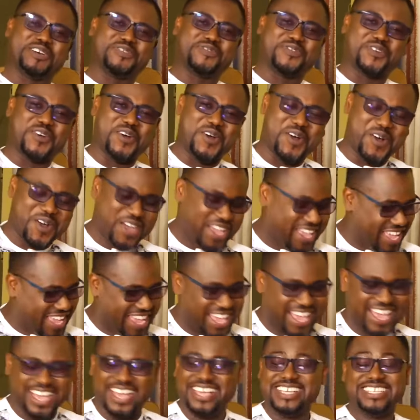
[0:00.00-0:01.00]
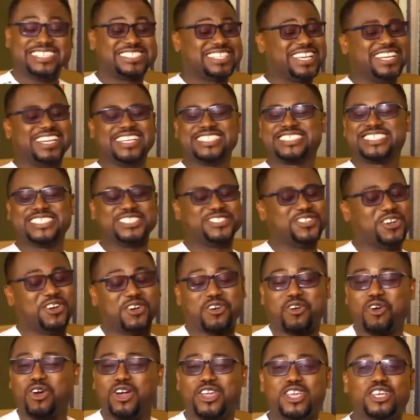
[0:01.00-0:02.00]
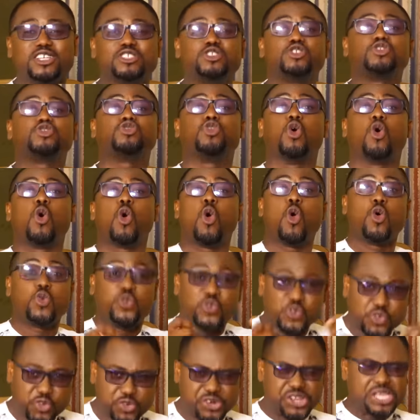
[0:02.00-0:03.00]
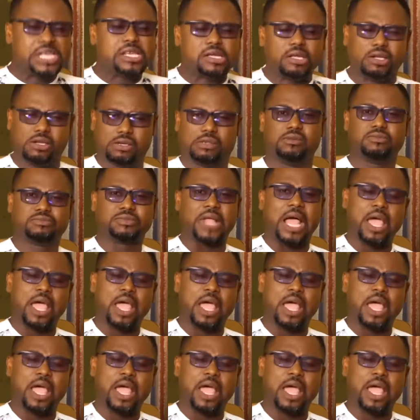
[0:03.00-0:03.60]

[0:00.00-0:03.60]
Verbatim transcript: For Celestine Donkor, you're so real.